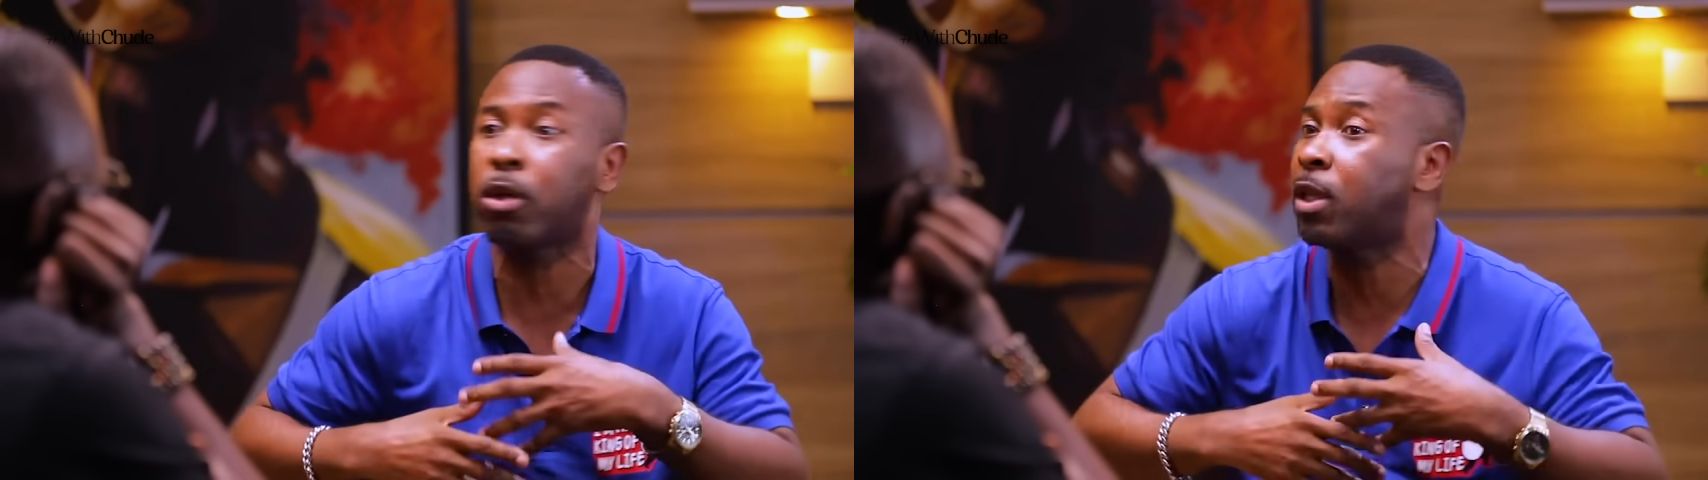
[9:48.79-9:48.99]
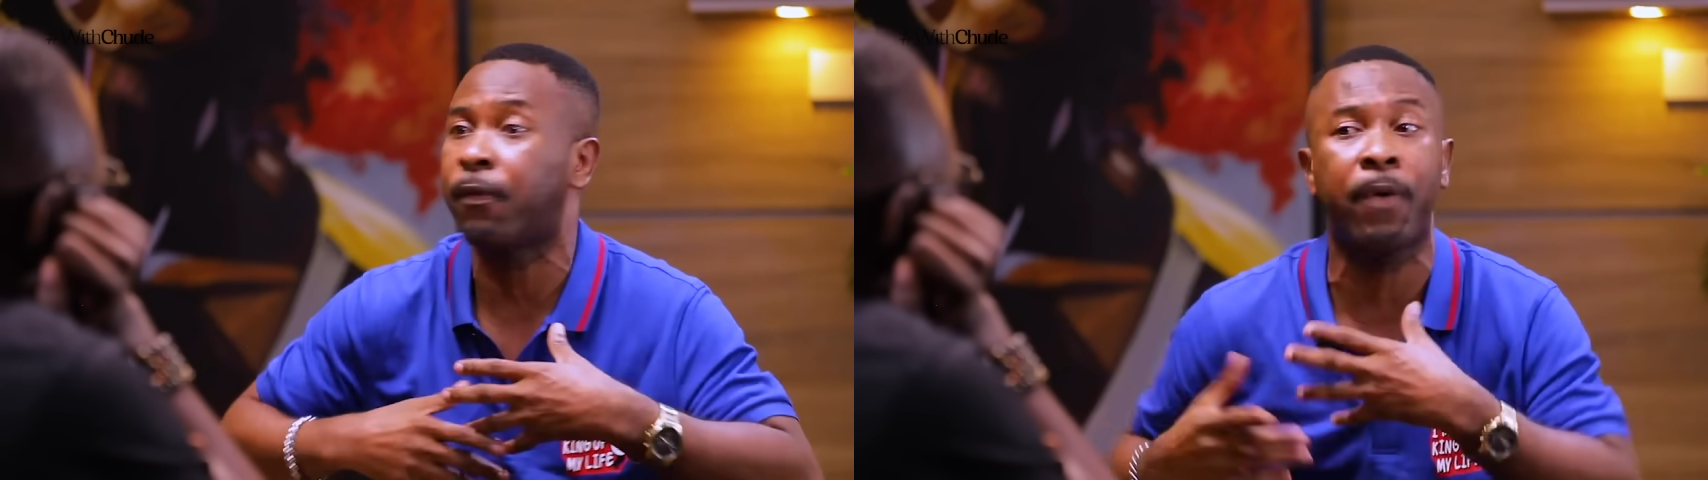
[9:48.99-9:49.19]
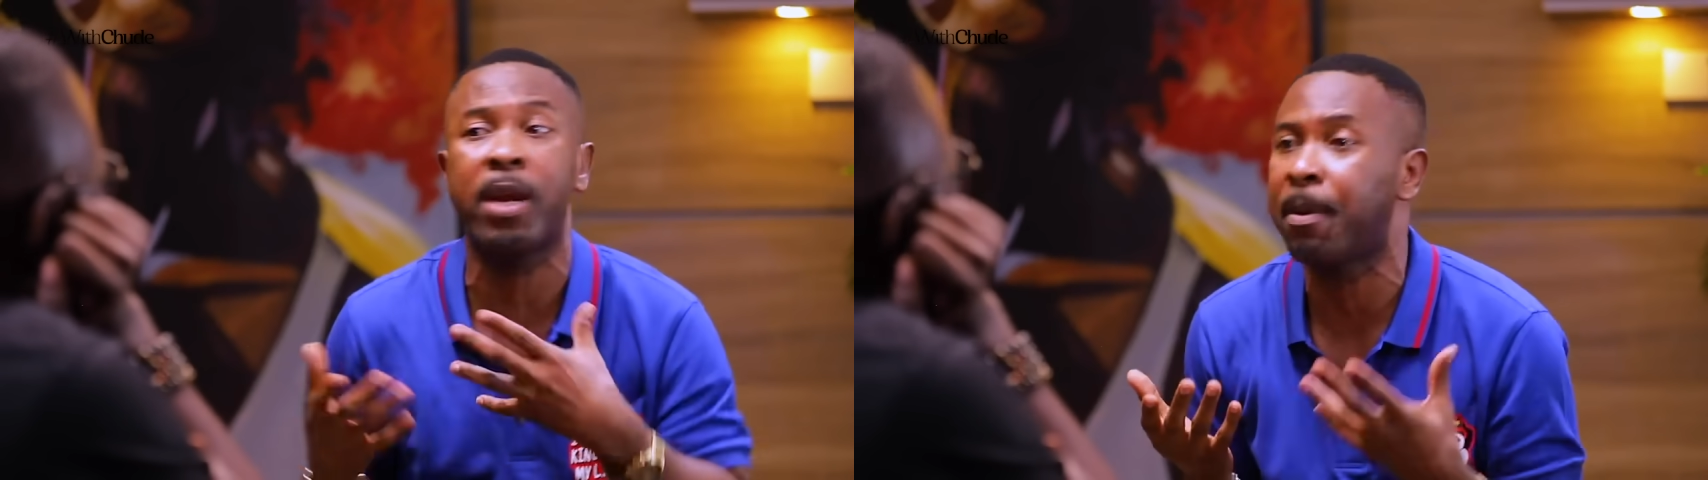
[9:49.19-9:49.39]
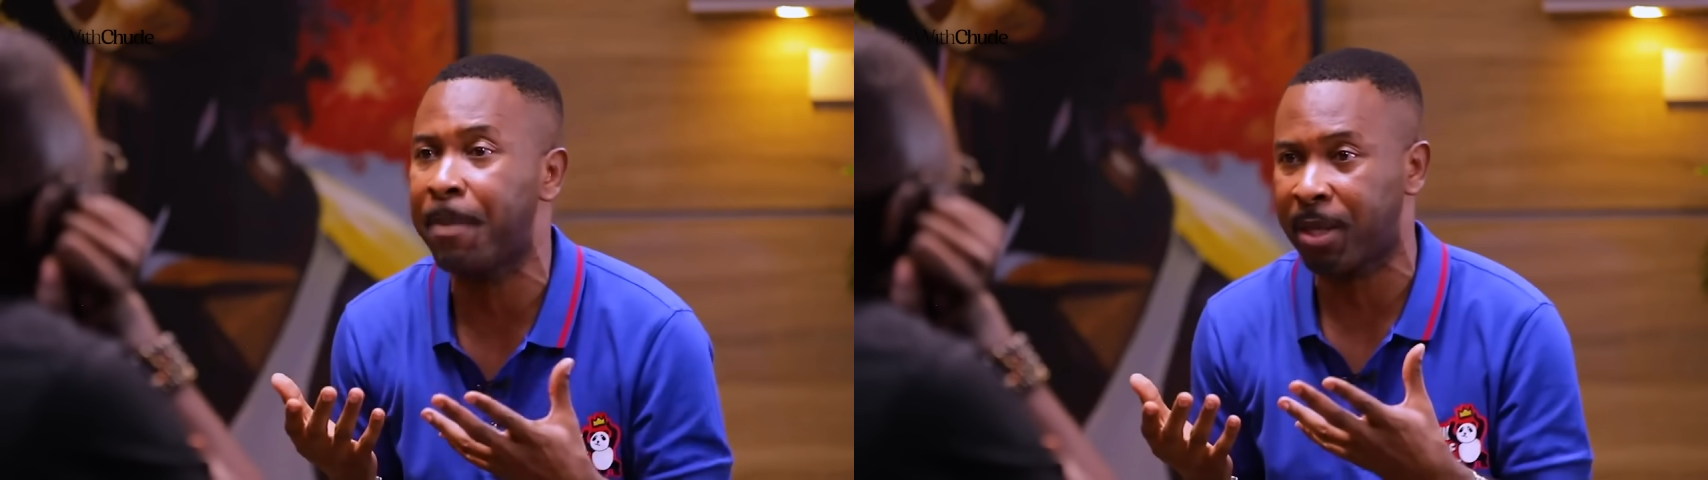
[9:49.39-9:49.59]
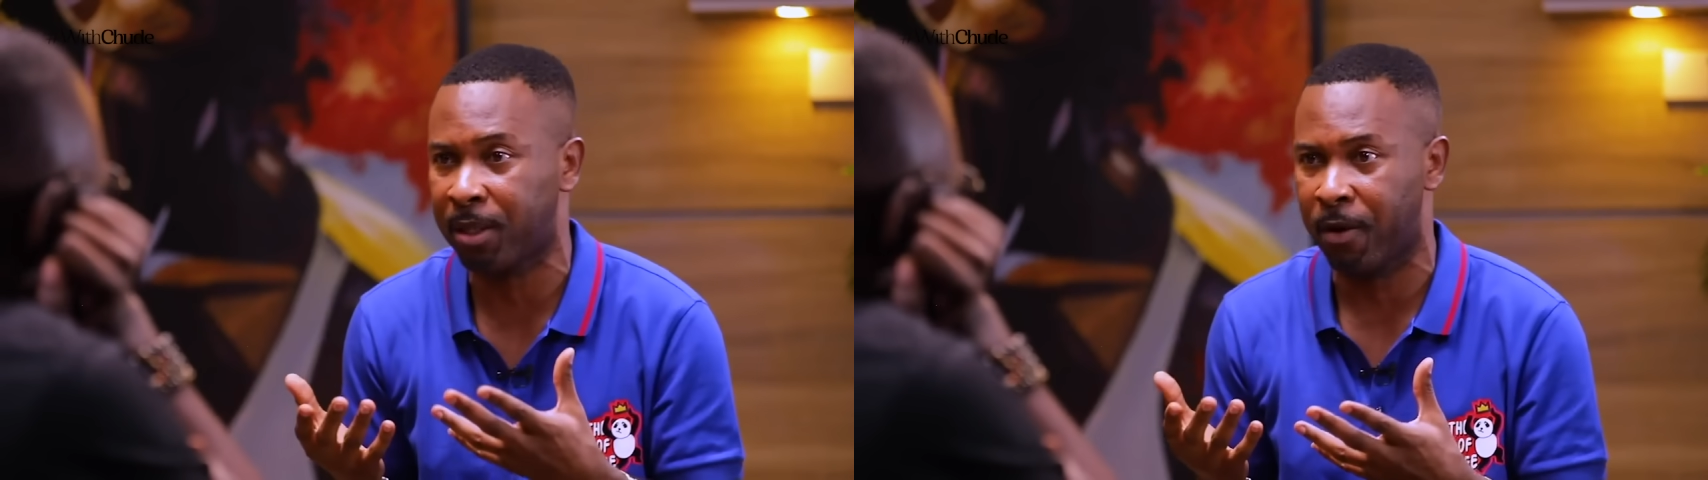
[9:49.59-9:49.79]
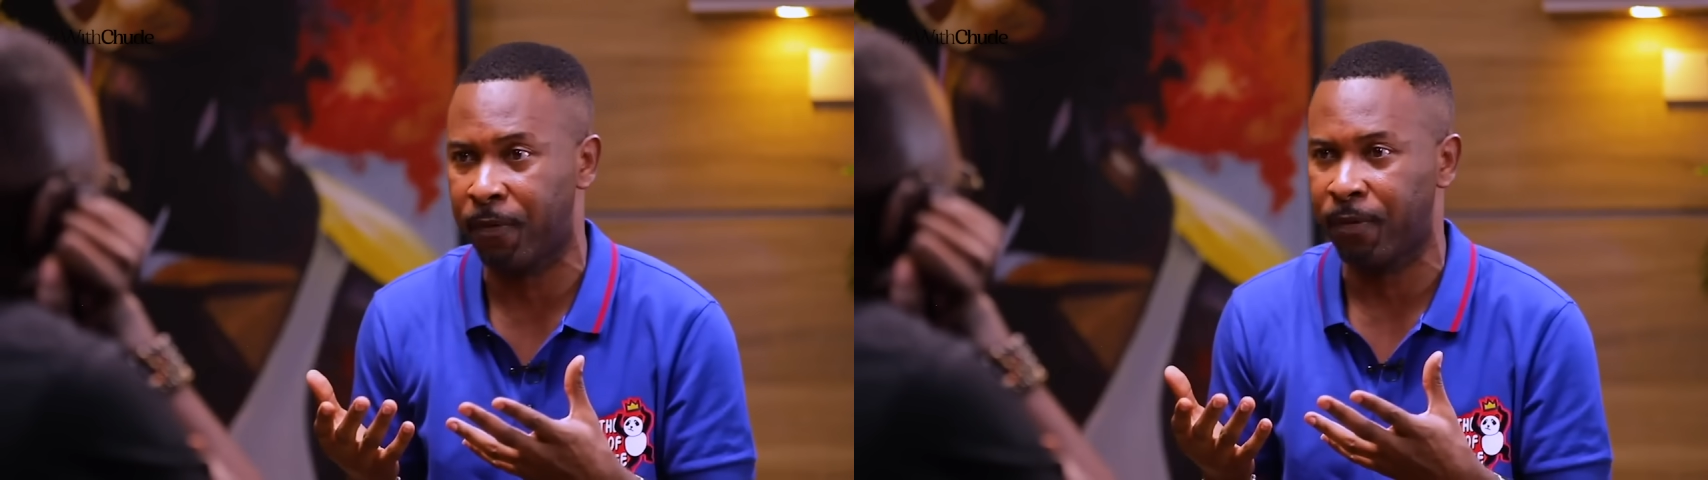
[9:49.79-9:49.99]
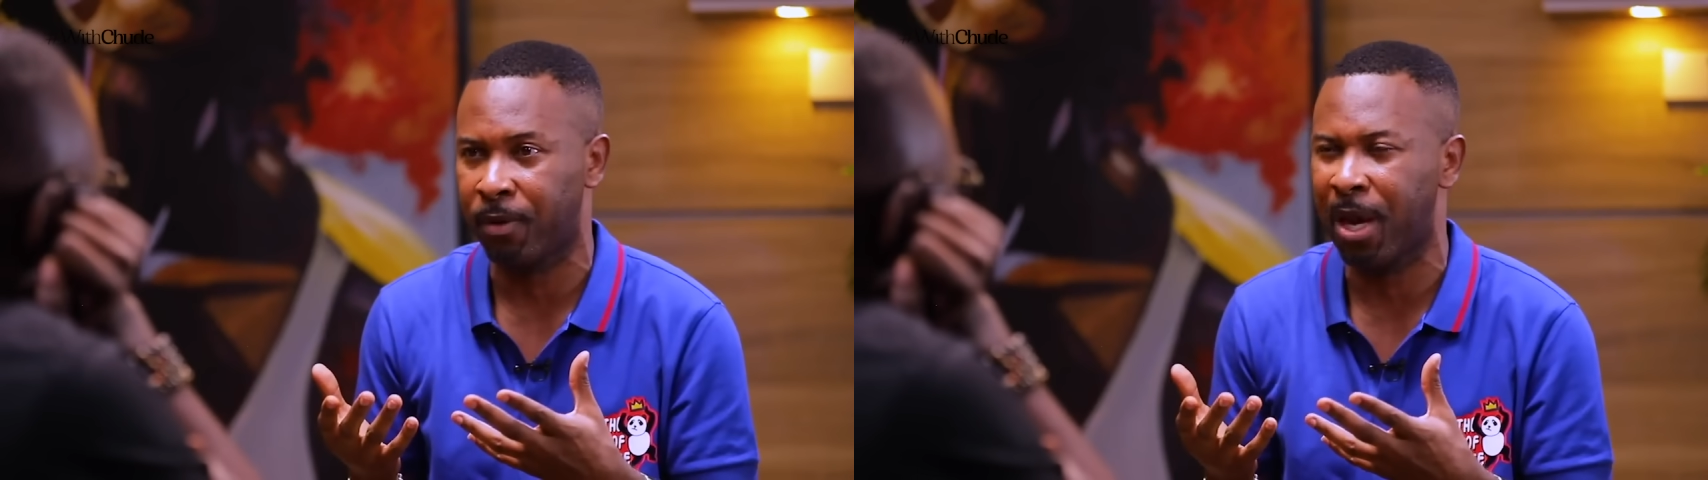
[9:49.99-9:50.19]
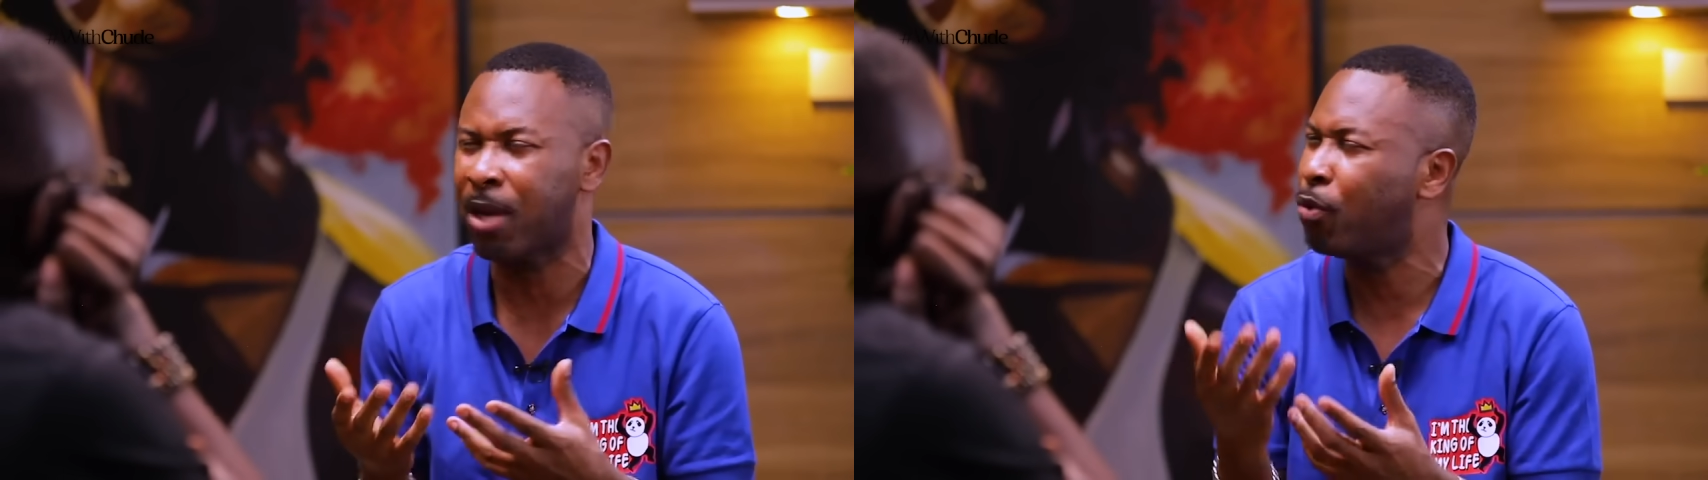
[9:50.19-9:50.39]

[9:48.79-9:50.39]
just defending myself, yes.